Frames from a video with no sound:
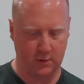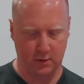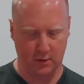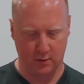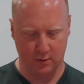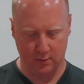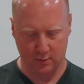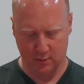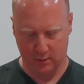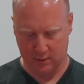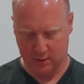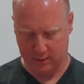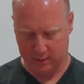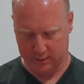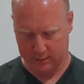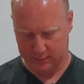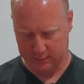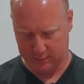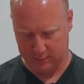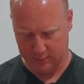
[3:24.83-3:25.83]
All
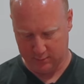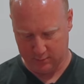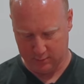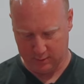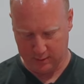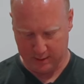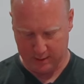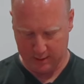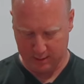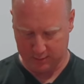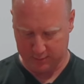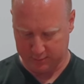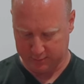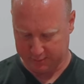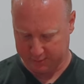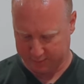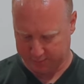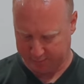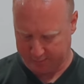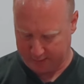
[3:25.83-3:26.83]
right, new
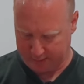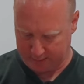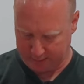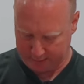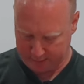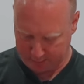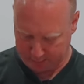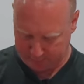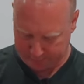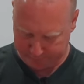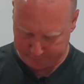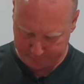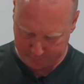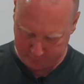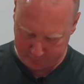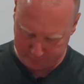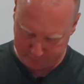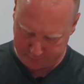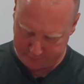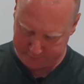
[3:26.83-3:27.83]
goggles. We've got a little
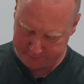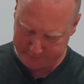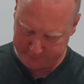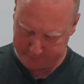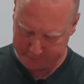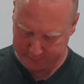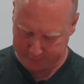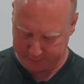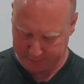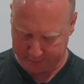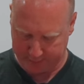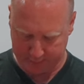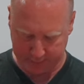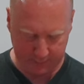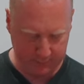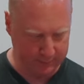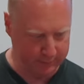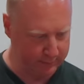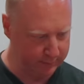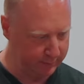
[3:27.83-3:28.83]
foam protector here.